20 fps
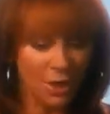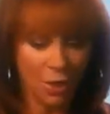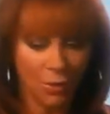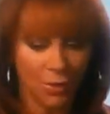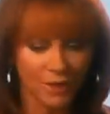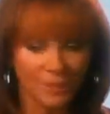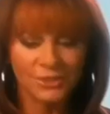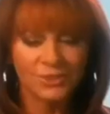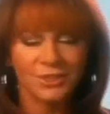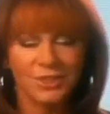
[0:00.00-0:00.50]

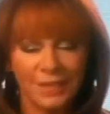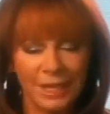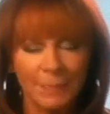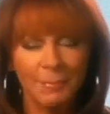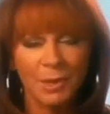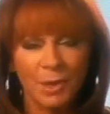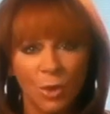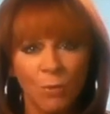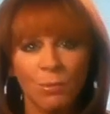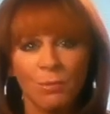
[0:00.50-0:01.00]
No, it's to
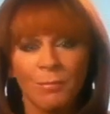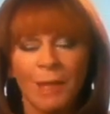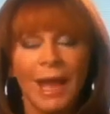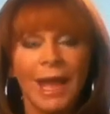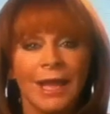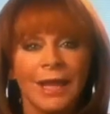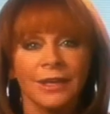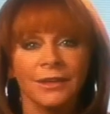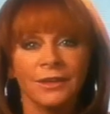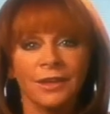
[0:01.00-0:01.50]
keep an open
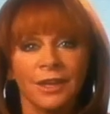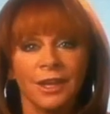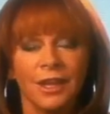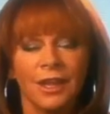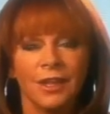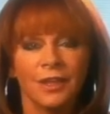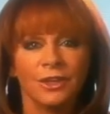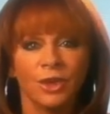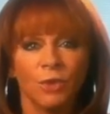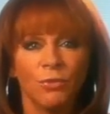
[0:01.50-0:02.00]
mind.
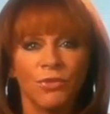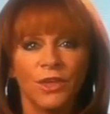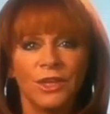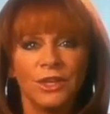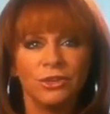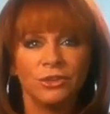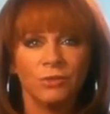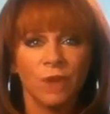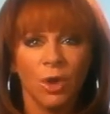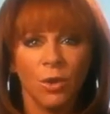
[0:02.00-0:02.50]
Don't
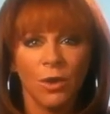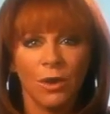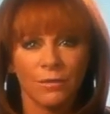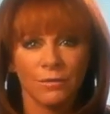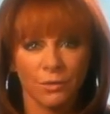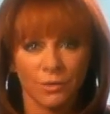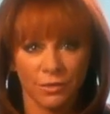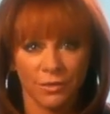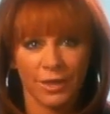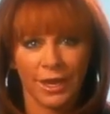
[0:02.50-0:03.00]
think you know
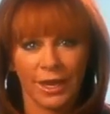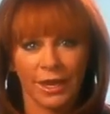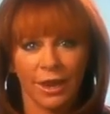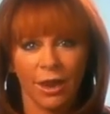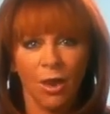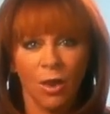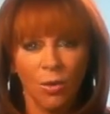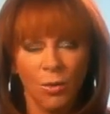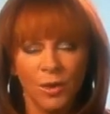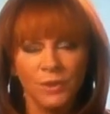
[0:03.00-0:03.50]
everything.
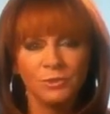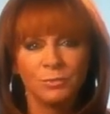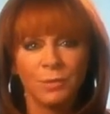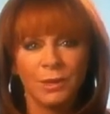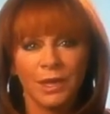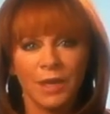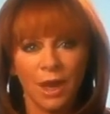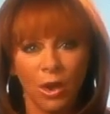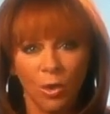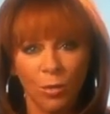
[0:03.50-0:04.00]
Always
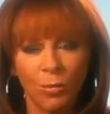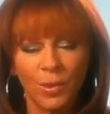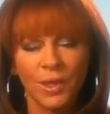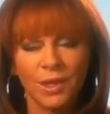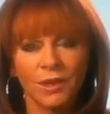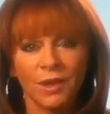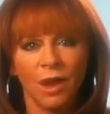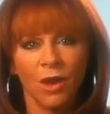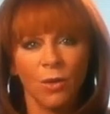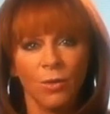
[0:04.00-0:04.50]
be
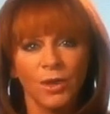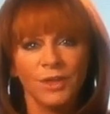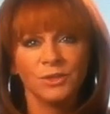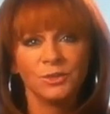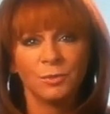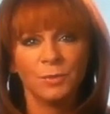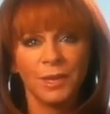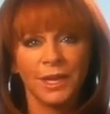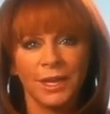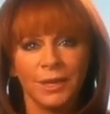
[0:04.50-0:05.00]
open,
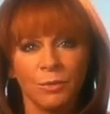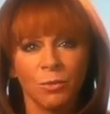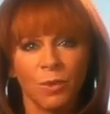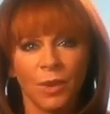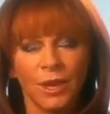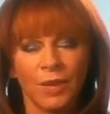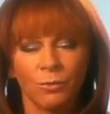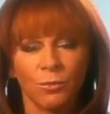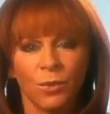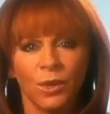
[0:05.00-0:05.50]
always be
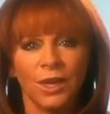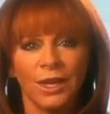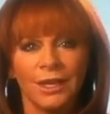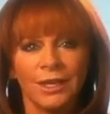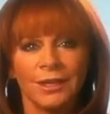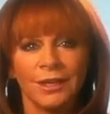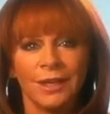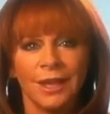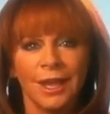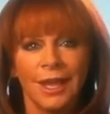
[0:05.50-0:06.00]

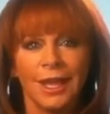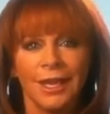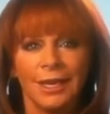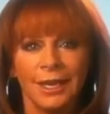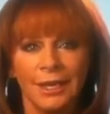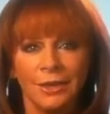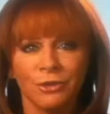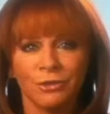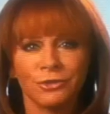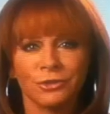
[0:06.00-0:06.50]
willing and
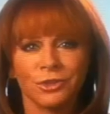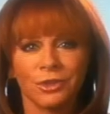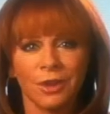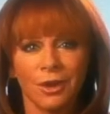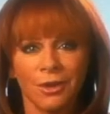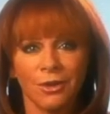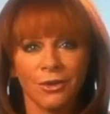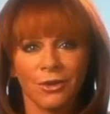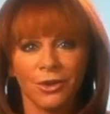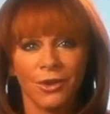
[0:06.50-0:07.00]
eager to
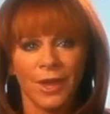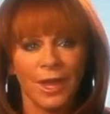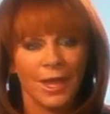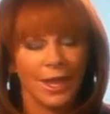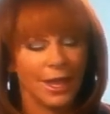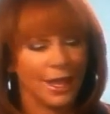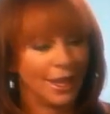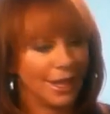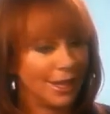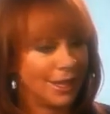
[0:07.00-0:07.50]
learn.
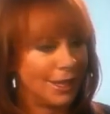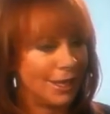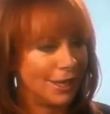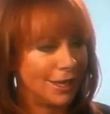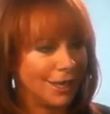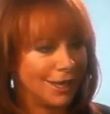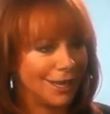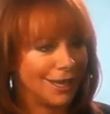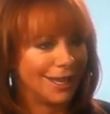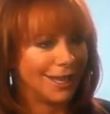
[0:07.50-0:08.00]

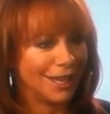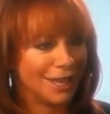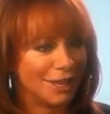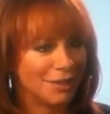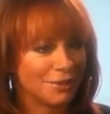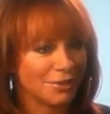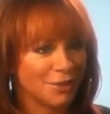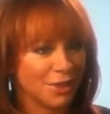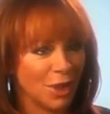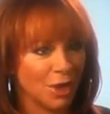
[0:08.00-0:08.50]
And
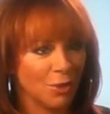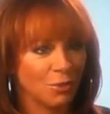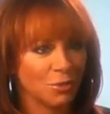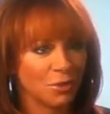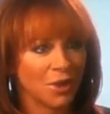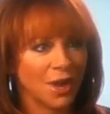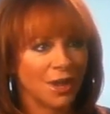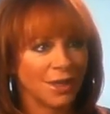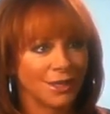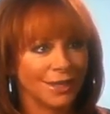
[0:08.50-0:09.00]
the
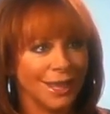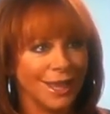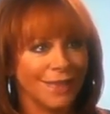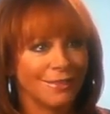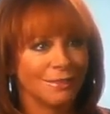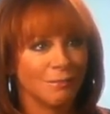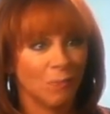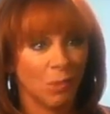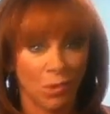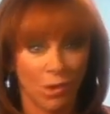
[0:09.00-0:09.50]
older I
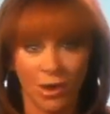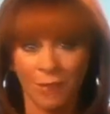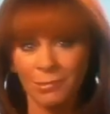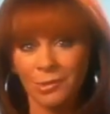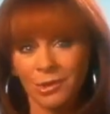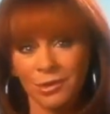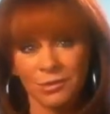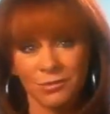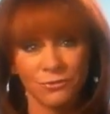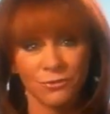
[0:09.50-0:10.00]
get, the more
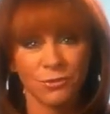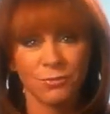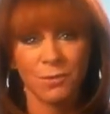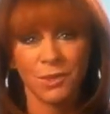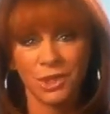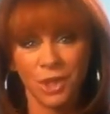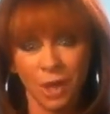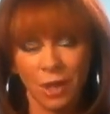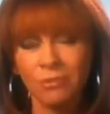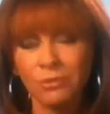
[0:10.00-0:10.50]
I'm learning from
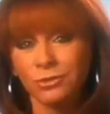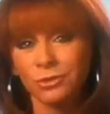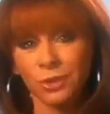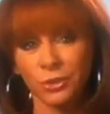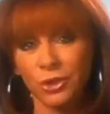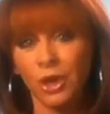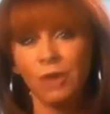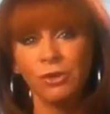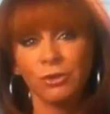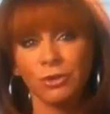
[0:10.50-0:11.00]
the
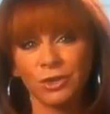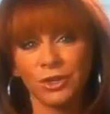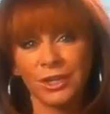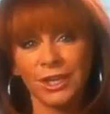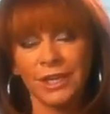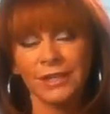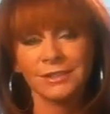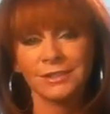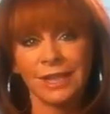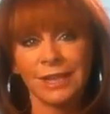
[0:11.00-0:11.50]
younger
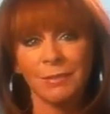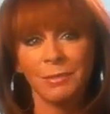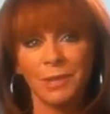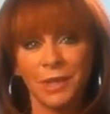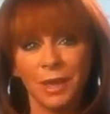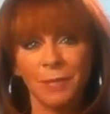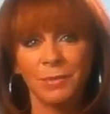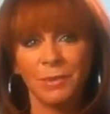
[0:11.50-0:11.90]
kids coming